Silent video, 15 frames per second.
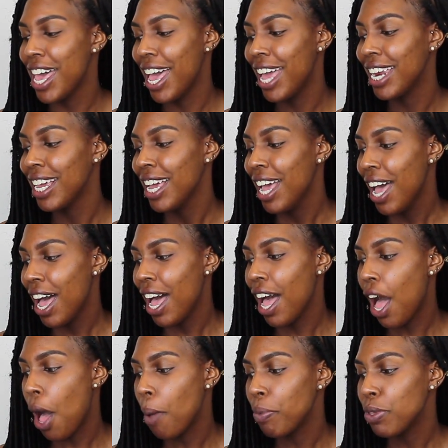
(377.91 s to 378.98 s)
that
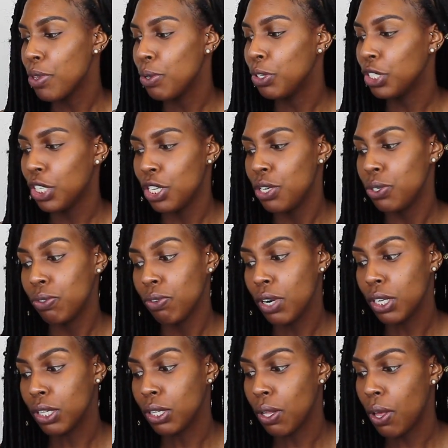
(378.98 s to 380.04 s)
um, you shouldn't use for
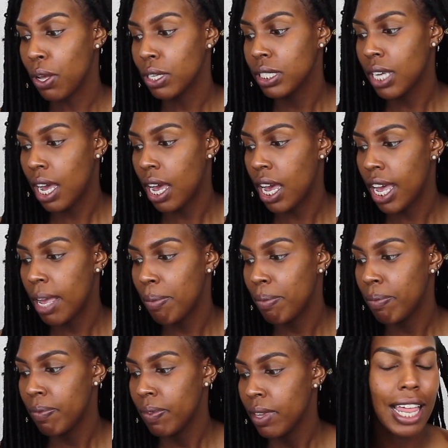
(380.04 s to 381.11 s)
a long
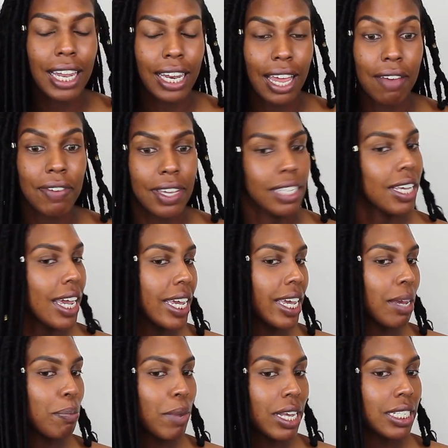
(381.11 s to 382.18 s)
time. I love it. Like
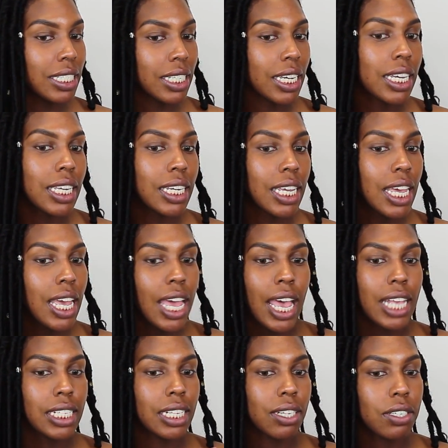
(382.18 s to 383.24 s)
my skin
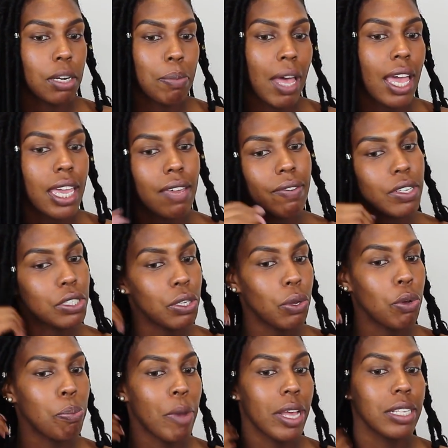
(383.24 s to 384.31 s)
has cleared up. I even
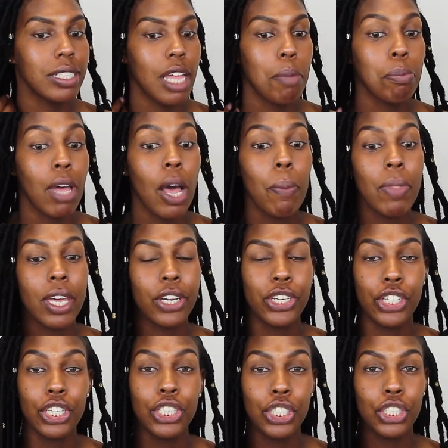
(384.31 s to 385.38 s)
told my stepmom that
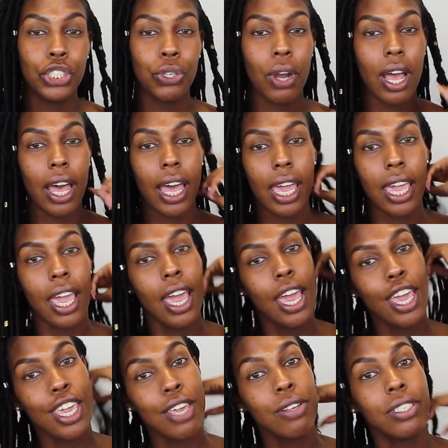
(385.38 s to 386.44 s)
she should try
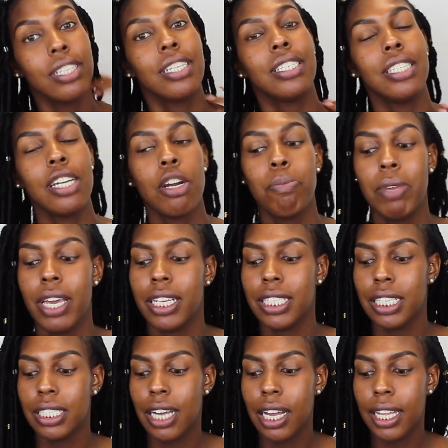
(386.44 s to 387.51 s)
using this serum
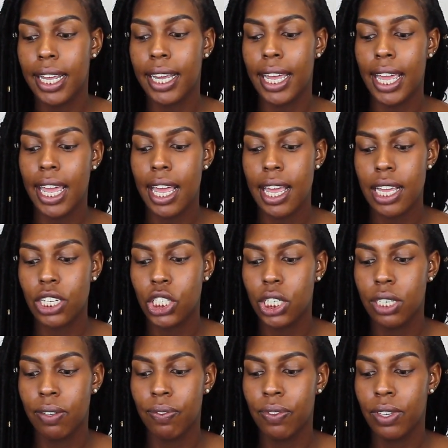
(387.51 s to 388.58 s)
because it's not like an
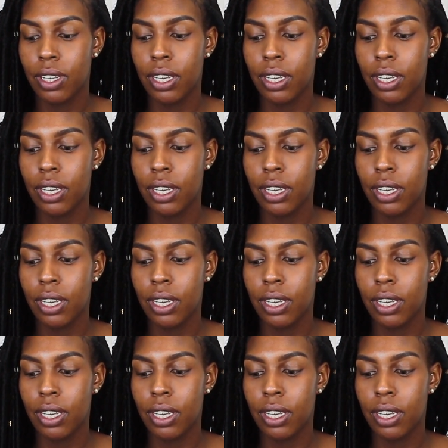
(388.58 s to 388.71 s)
age